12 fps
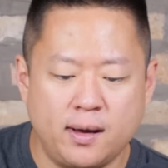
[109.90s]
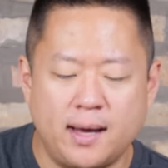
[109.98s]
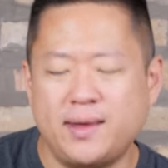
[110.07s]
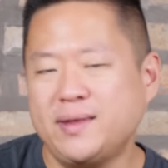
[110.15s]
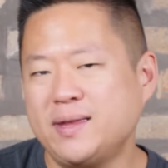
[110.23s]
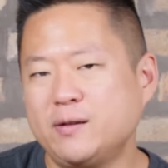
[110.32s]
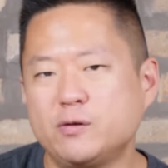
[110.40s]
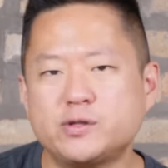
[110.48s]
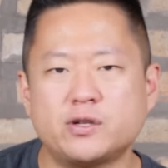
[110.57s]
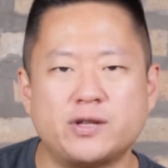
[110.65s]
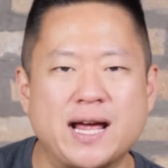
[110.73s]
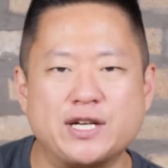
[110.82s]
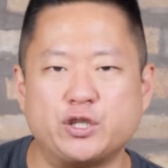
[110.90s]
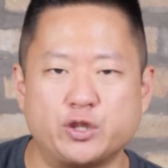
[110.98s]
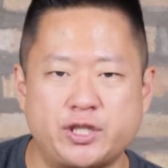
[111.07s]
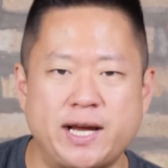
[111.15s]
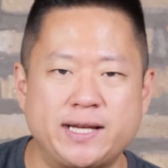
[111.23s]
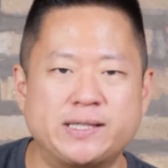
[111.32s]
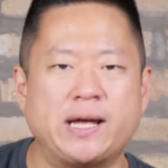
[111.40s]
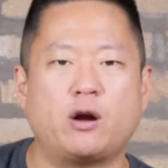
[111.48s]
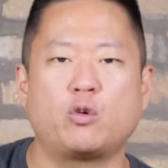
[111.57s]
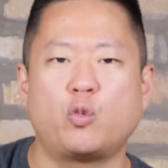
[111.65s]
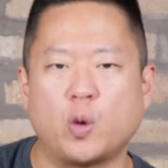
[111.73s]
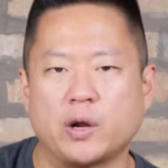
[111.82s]
And that, that, those are national chains that
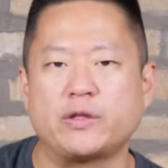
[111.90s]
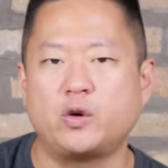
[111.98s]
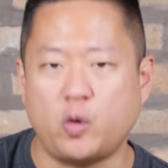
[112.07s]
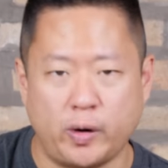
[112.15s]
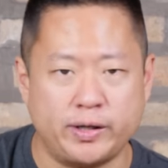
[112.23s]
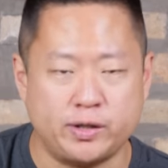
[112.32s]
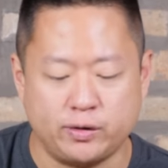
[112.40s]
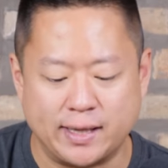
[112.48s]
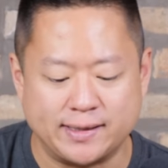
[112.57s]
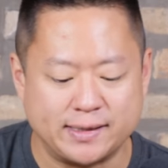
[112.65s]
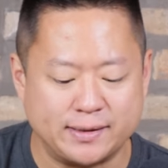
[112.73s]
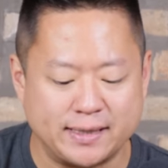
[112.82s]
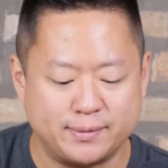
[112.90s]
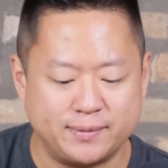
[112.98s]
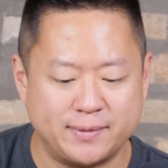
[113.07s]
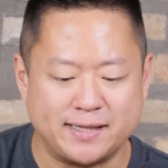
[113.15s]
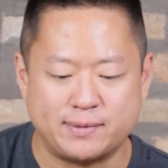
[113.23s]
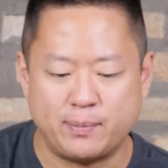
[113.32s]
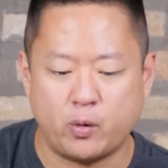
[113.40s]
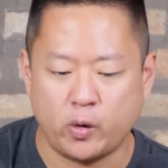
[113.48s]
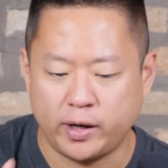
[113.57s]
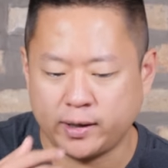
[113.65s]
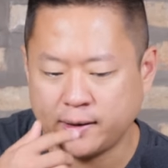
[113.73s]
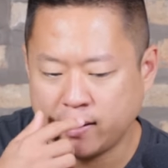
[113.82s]
are worth going to. That, that's, that's, that's my
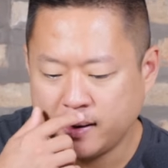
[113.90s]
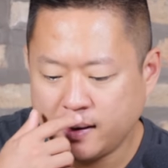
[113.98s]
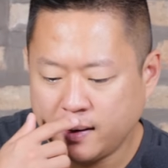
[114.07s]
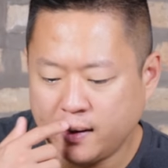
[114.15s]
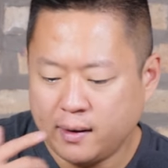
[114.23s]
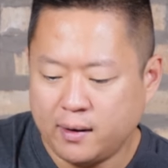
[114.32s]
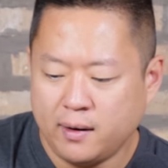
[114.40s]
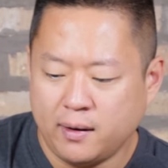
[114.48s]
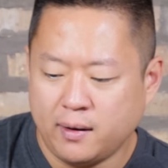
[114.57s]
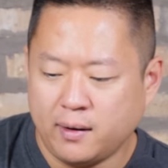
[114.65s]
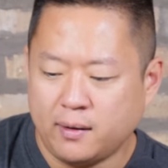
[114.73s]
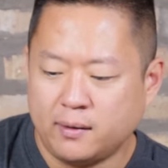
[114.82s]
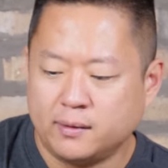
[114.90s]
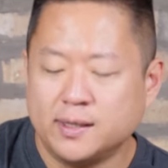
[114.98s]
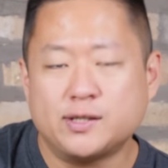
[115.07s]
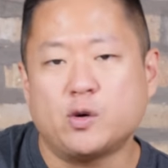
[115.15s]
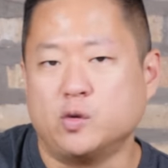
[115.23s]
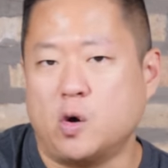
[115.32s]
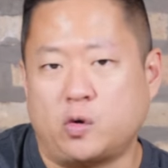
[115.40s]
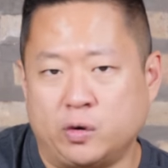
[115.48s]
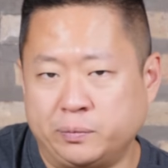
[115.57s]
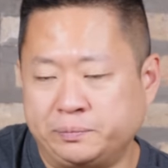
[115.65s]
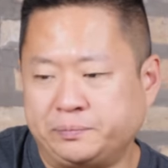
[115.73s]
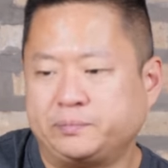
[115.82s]
point. Let's go
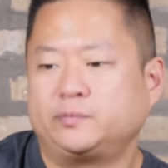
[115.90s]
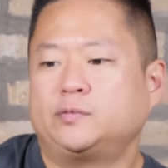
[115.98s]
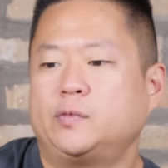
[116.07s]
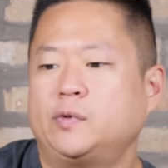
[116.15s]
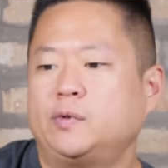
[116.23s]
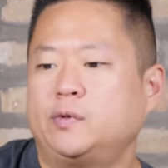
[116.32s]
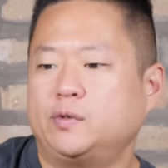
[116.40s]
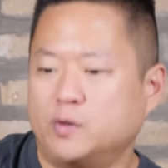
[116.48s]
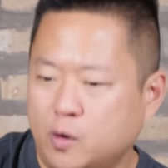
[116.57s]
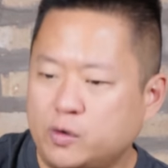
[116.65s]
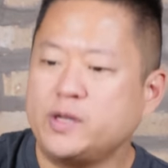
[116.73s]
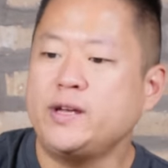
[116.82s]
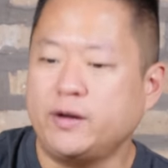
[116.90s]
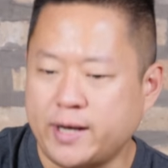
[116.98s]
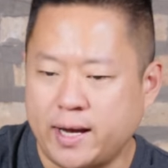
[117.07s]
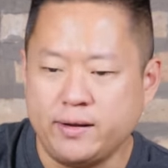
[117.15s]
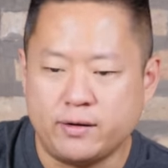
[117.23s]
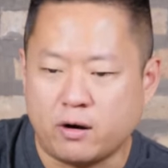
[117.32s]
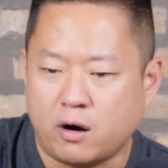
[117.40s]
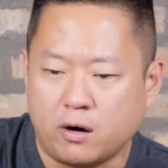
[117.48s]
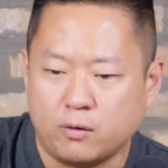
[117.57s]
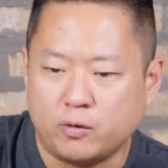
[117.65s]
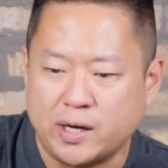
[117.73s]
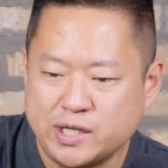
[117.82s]
local locally, again, there
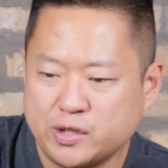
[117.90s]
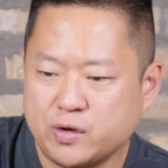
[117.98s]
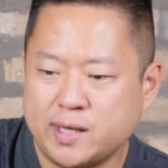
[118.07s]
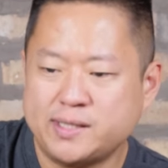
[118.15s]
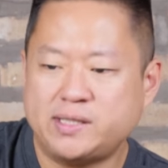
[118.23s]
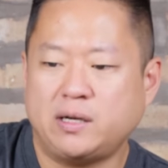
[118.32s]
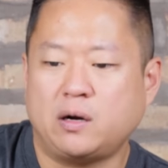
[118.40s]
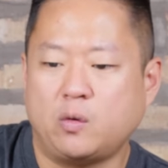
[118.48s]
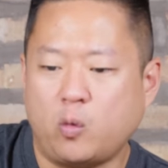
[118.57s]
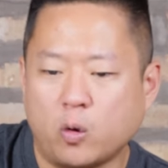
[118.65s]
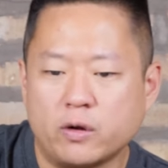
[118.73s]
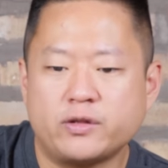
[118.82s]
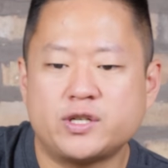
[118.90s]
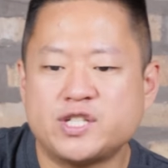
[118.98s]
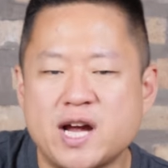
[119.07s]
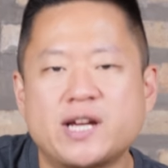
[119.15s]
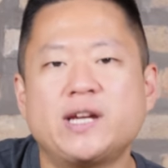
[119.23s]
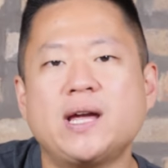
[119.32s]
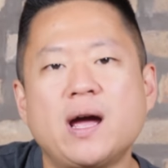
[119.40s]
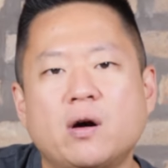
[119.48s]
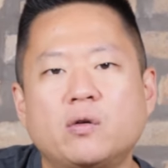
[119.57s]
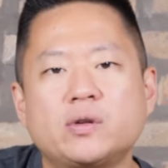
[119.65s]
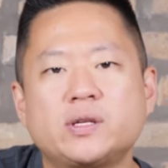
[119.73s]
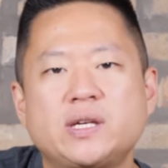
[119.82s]
are restaurants that are worth checking
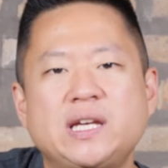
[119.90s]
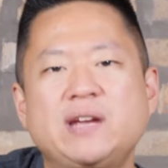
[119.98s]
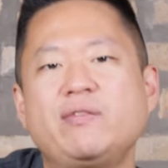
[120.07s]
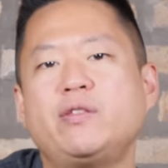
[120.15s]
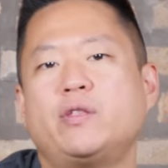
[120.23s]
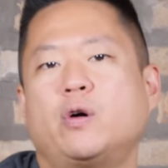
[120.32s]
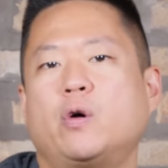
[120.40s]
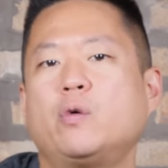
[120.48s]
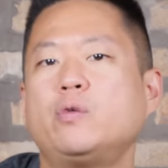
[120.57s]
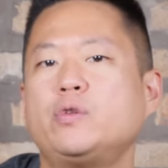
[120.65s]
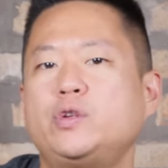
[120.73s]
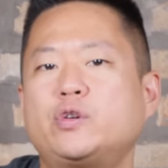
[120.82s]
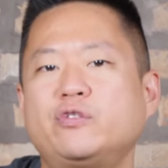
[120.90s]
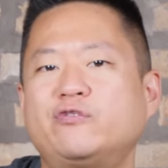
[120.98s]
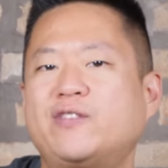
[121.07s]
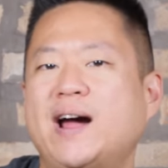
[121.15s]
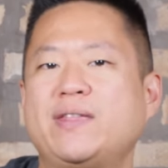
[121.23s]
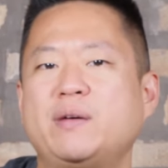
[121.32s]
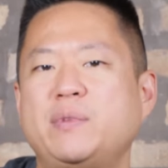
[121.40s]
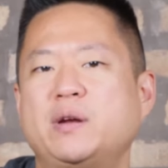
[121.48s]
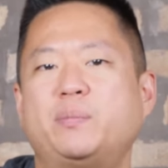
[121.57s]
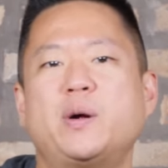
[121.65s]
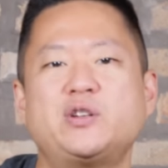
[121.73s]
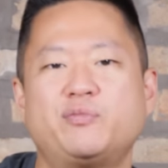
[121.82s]
out, even though you can find them in
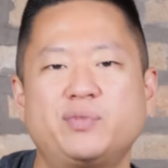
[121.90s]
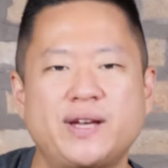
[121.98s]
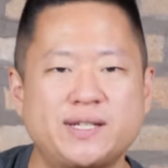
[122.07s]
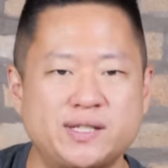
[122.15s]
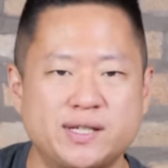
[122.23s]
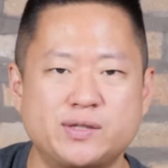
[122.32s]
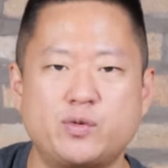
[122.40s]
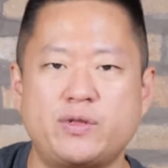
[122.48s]
a bunch of places